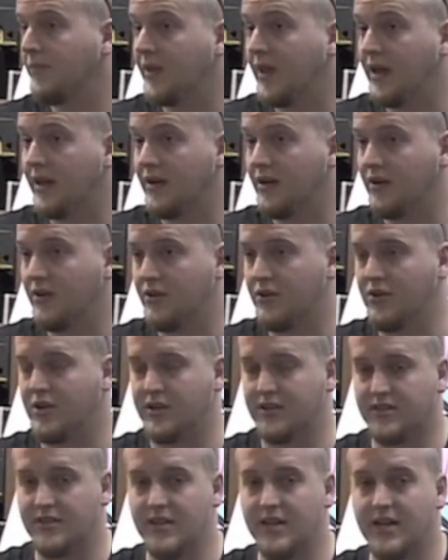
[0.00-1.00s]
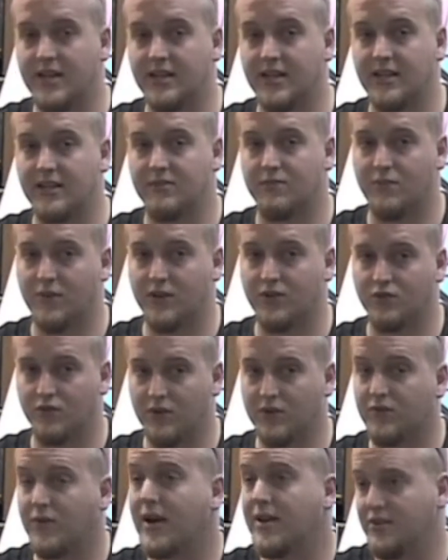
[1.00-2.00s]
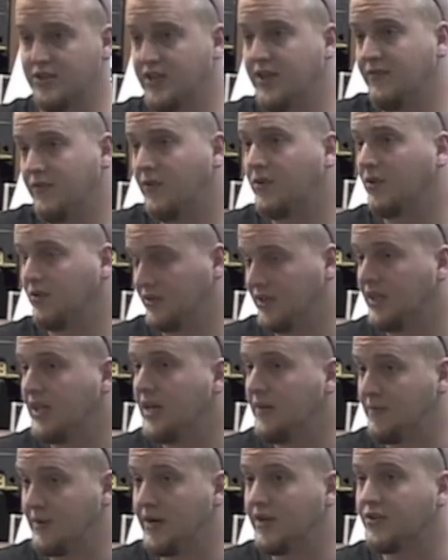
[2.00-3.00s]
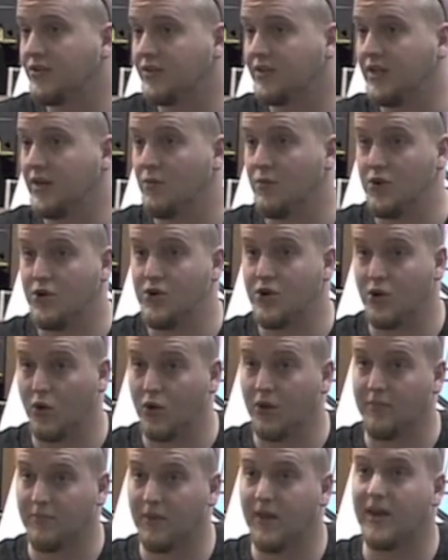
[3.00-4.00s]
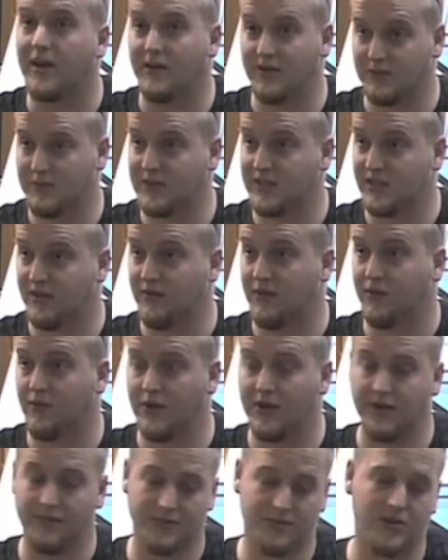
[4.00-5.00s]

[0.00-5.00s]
And you can see it's rather difficult to keep it interesting when you can only play a specific rhythm.